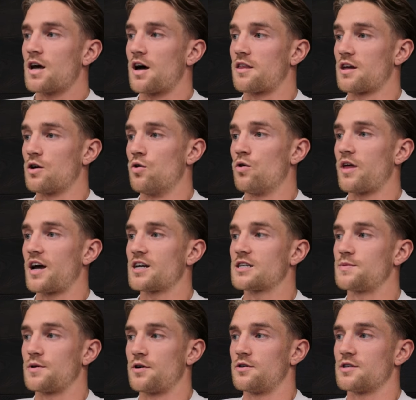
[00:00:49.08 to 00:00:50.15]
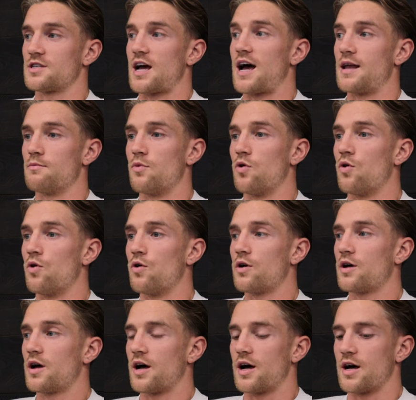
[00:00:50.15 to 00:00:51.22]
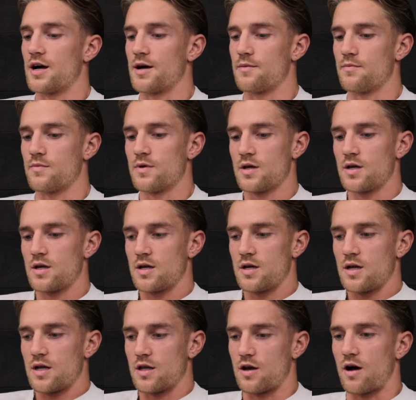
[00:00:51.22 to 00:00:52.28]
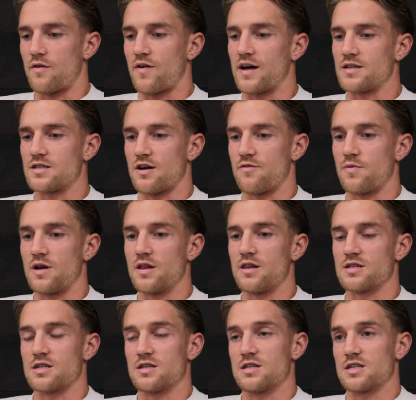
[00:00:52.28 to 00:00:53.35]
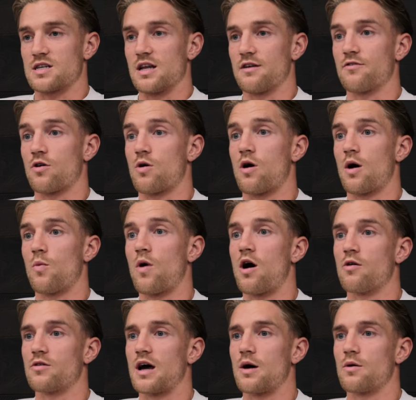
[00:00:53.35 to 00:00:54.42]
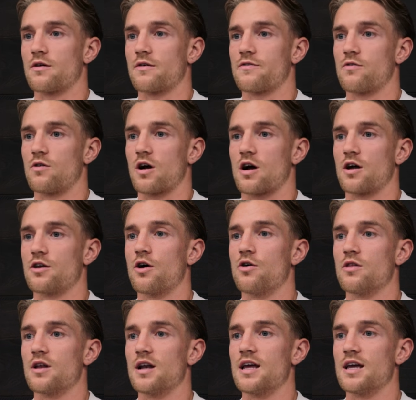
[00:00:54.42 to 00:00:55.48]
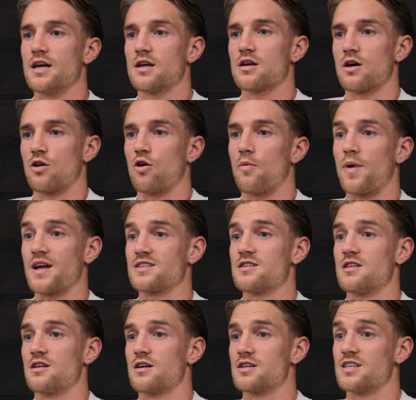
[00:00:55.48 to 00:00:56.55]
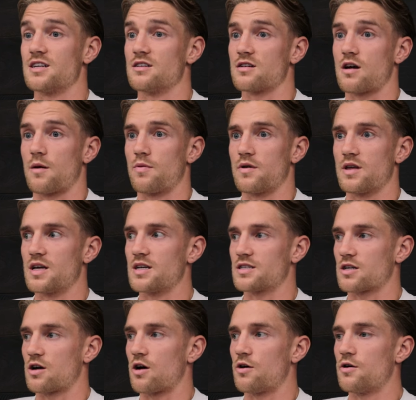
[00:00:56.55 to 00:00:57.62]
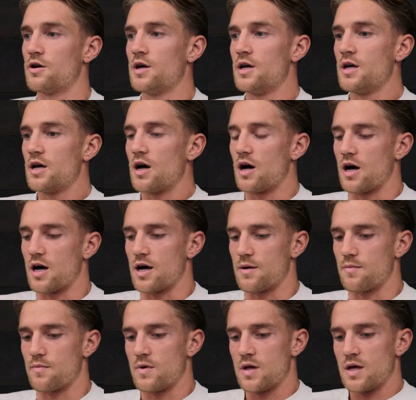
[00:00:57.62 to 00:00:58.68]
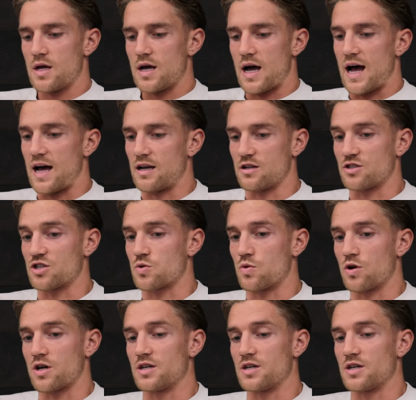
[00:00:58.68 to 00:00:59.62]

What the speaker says: I think all that experience and more. I've been in this league for quite a while now, and I feel like I know the league a lot better than I did a couple of years ago. And I just want to